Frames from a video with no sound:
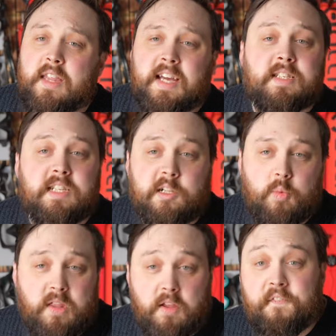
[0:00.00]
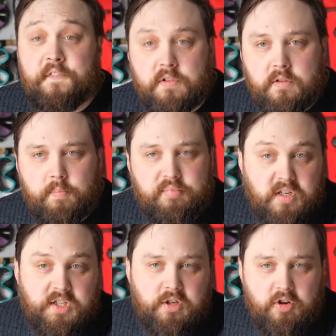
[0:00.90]
that deal with the full
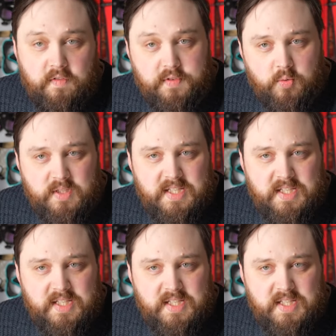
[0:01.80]
pressure of your